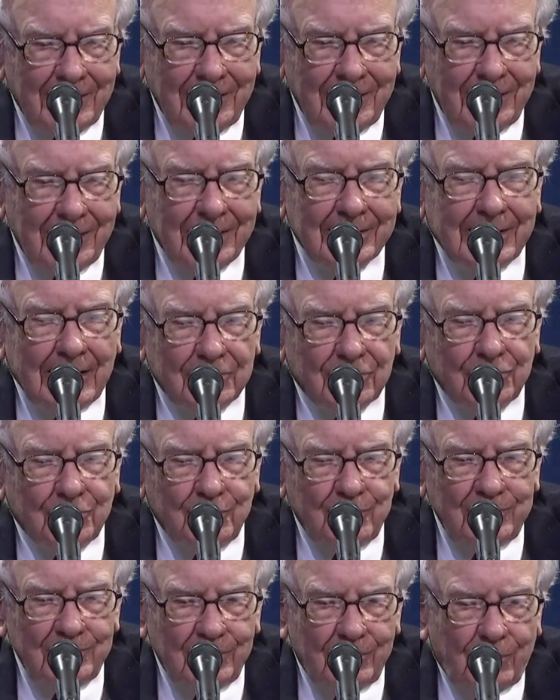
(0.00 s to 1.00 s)

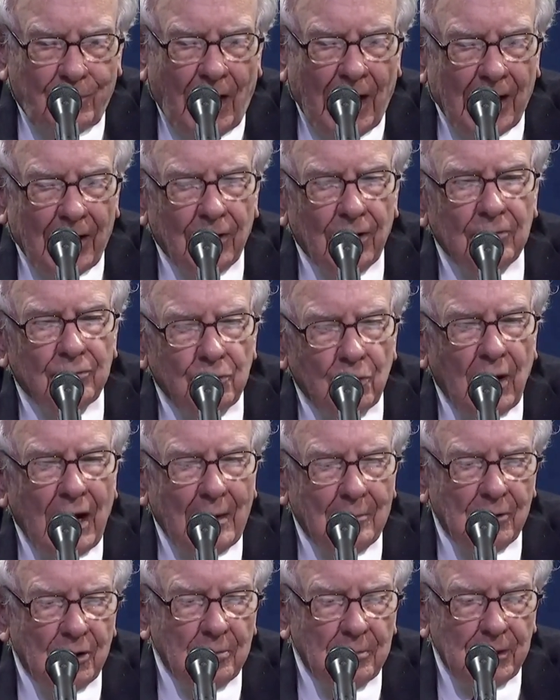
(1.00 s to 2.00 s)
against fire if you
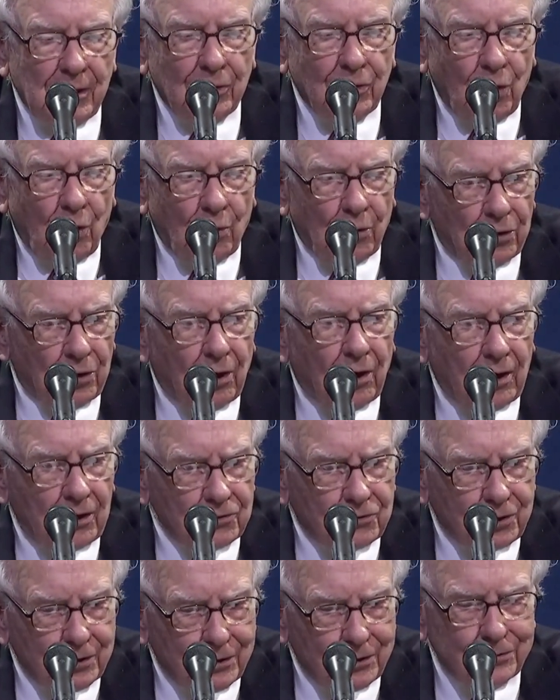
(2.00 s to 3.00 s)
happen to be a known
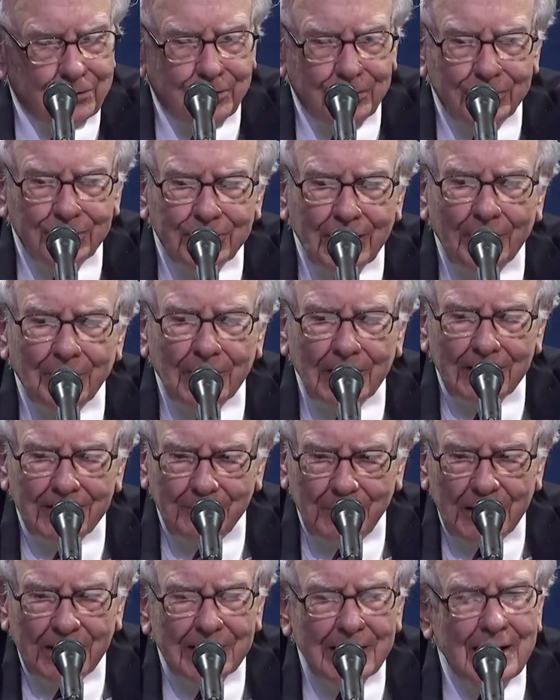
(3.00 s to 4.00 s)
arsonist or
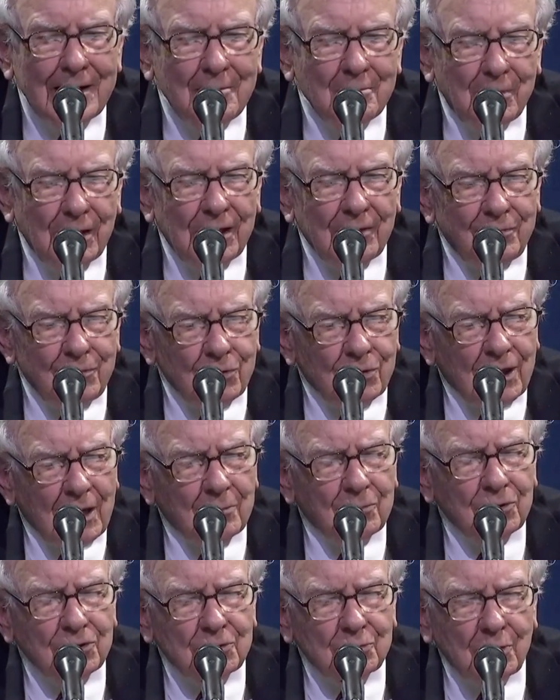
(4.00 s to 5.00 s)
something. But if you
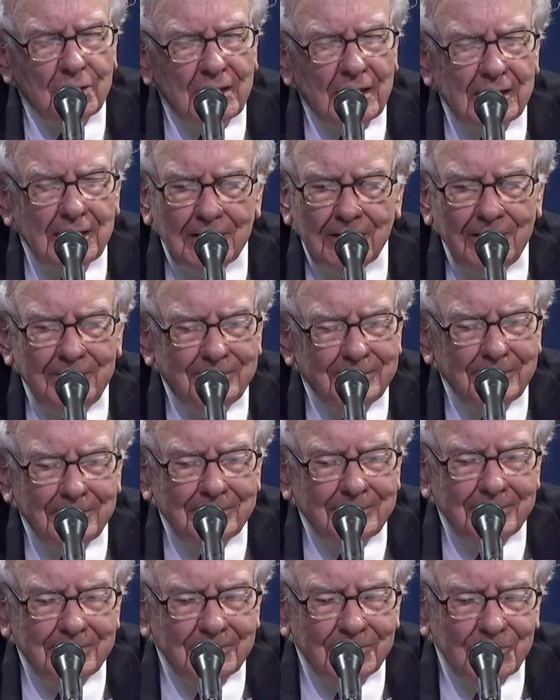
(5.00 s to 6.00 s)
come to us with any
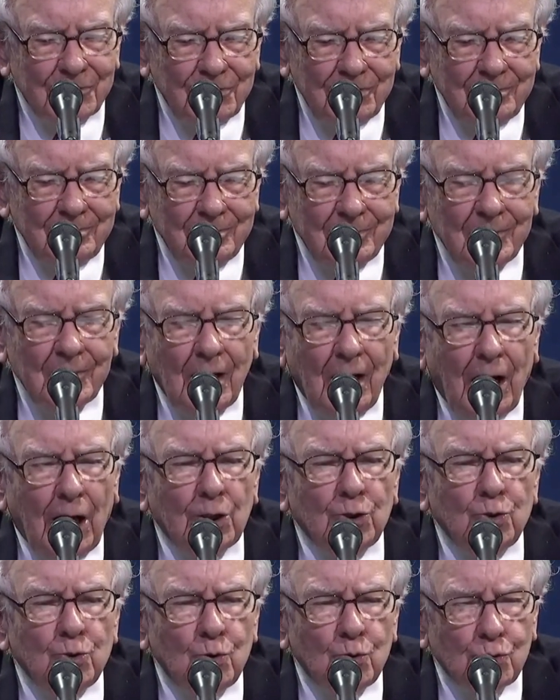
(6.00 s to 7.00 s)

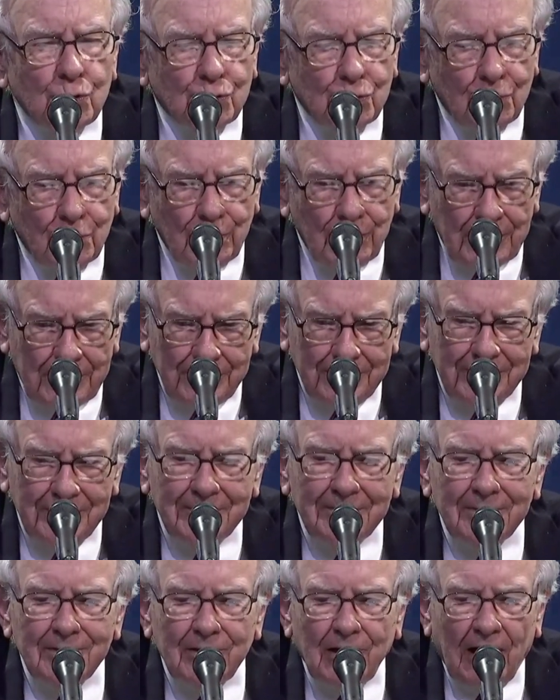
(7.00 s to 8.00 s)
unusual
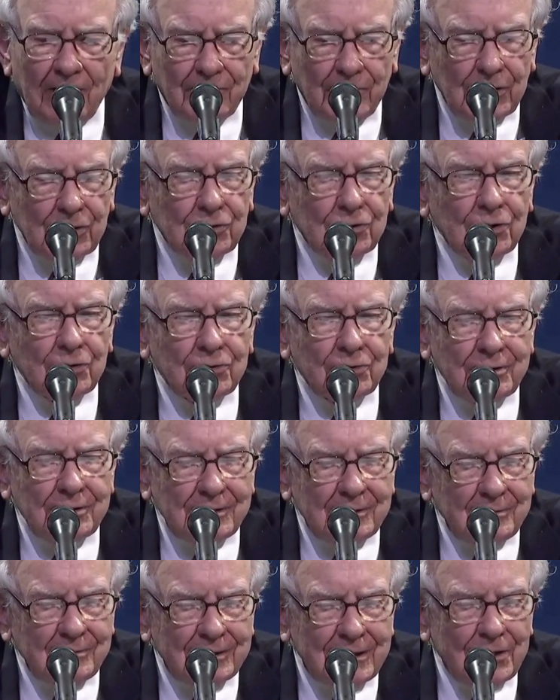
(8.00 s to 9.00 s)
coverages,
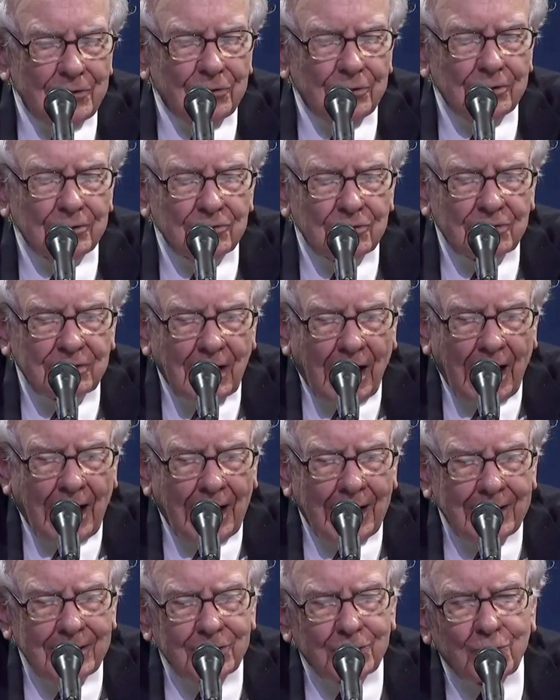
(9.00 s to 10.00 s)
either in
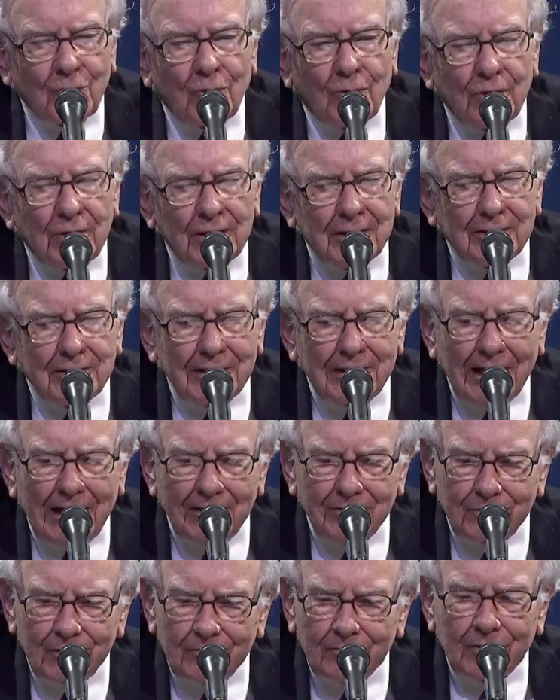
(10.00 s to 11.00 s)
size or in the
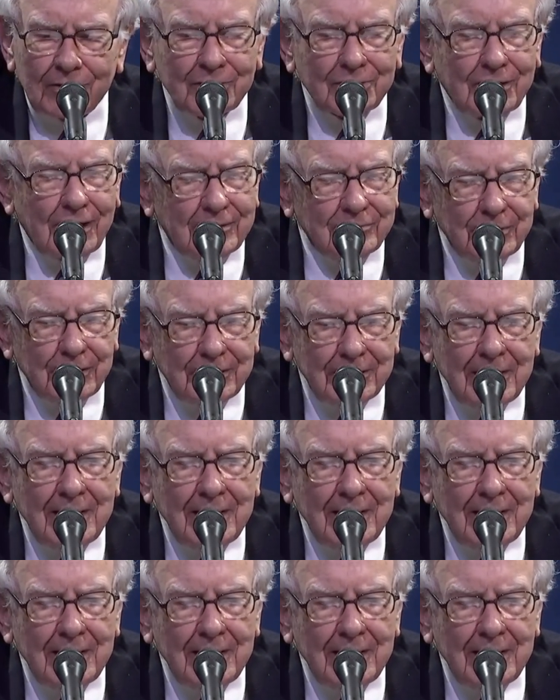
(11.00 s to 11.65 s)
nature of what's covered,